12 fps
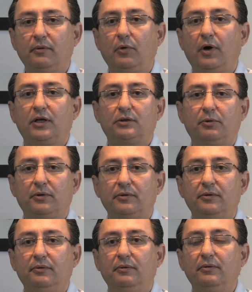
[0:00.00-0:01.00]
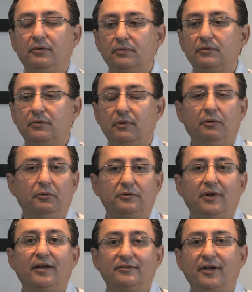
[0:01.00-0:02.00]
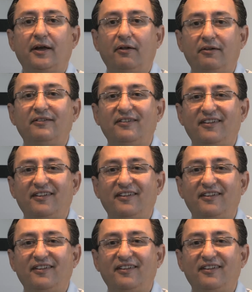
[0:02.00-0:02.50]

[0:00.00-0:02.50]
impossible to lose that sale.